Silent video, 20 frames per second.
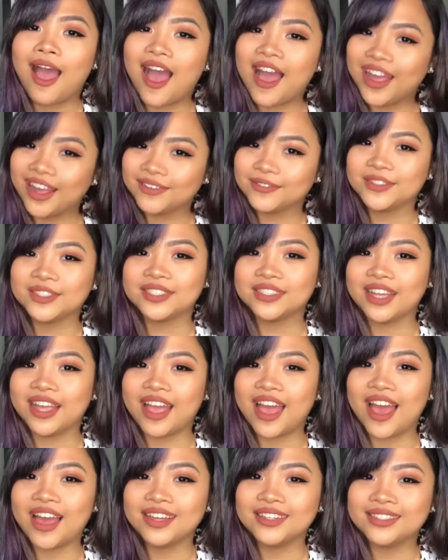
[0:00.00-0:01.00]
I have to
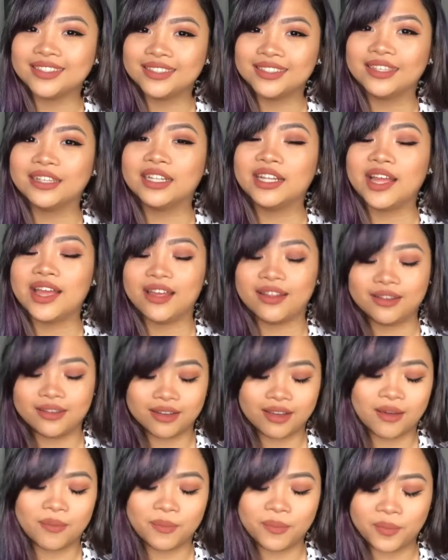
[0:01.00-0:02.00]
say I still
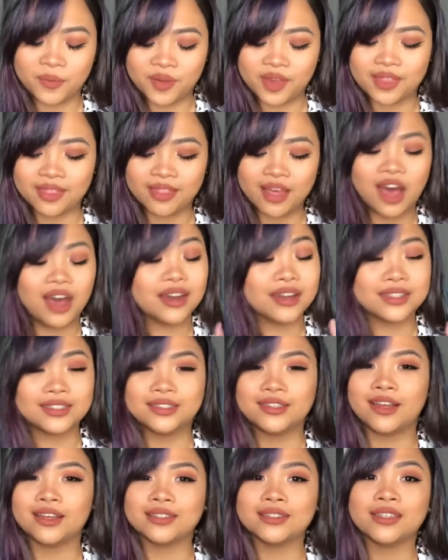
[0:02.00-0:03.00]
end up with
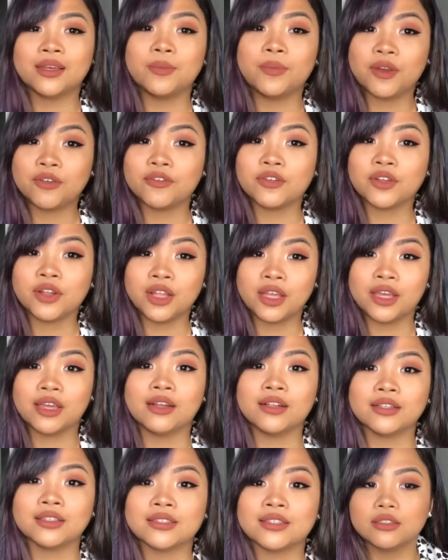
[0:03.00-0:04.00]
Anastasia Beverly
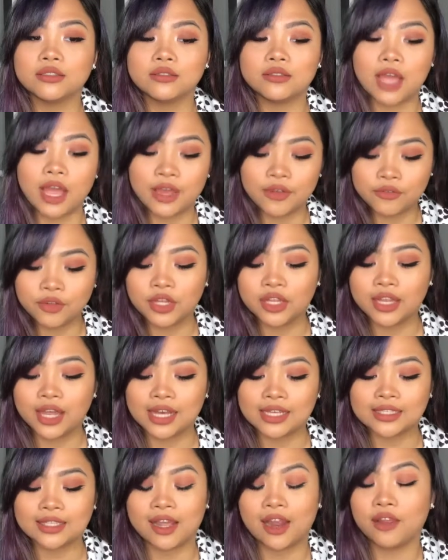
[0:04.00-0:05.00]
Hills. I
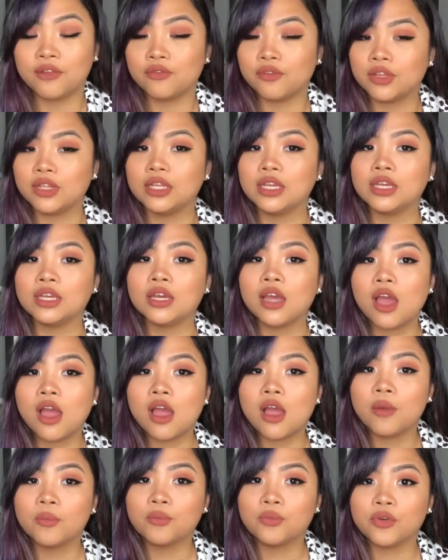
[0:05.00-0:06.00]
realized that I really
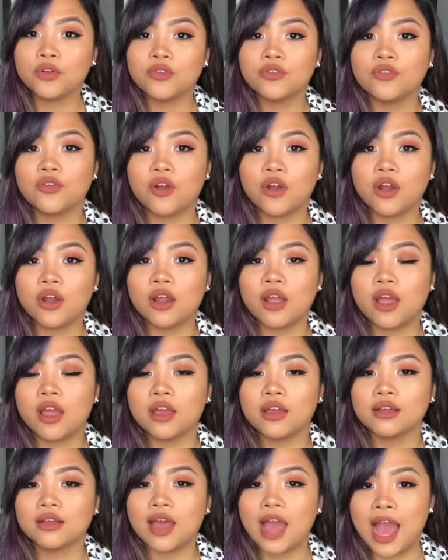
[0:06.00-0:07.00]
prefer
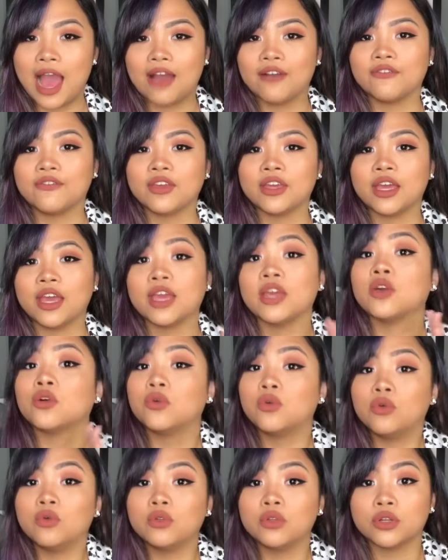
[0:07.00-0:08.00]
having a
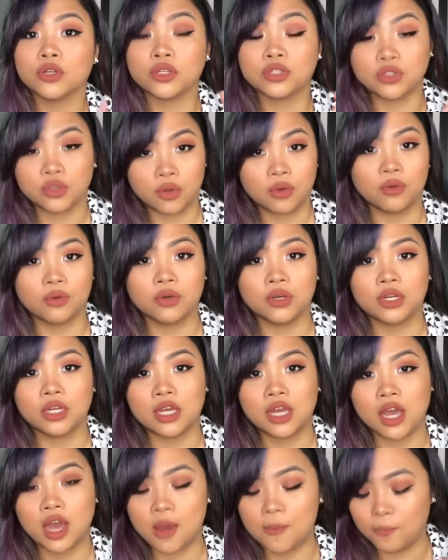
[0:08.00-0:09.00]
cooler toned
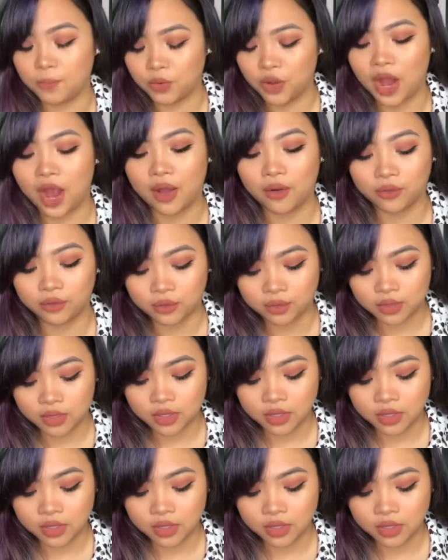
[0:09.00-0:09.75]
brow